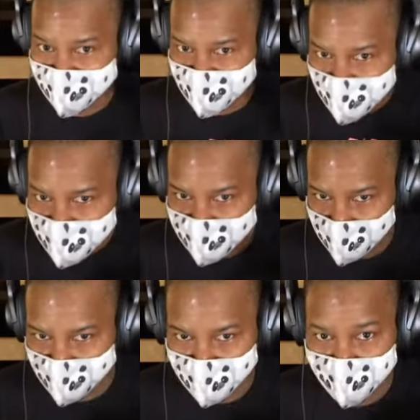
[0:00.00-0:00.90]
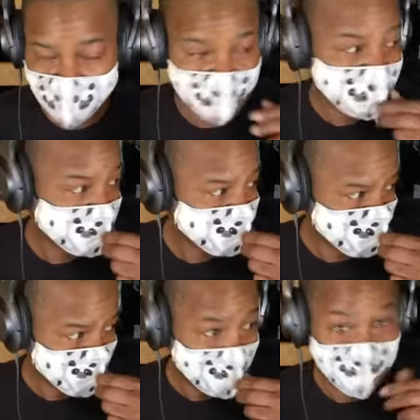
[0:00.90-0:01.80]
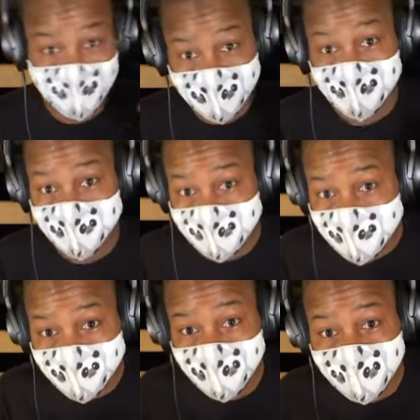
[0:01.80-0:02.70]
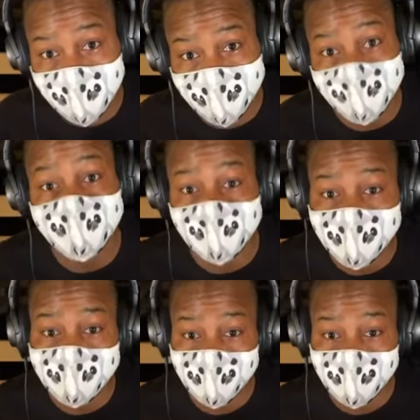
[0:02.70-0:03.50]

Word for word: real topic here. But the real topic is